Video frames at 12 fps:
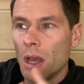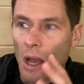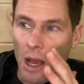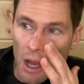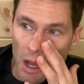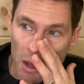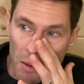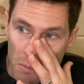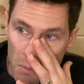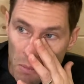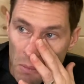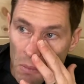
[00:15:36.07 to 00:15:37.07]

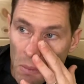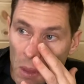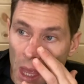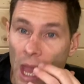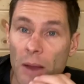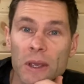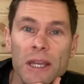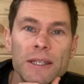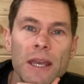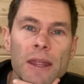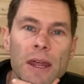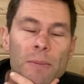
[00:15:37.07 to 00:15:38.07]
And we could
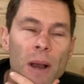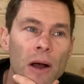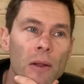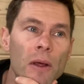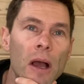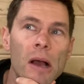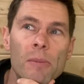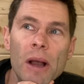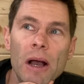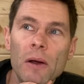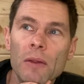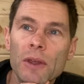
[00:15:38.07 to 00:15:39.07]
say that about
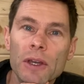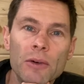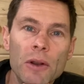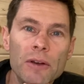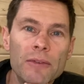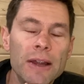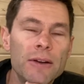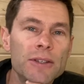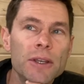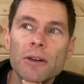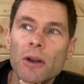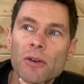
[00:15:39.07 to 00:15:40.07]
the coronavirus.
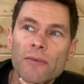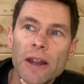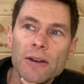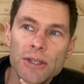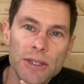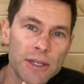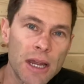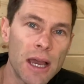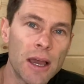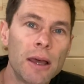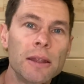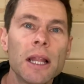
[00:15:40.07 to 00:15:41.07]
The coronavirus is
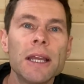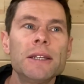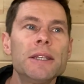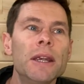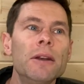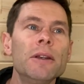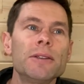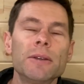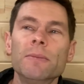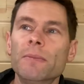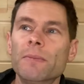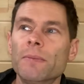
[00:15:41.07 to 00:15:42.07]
not unlike terrorism.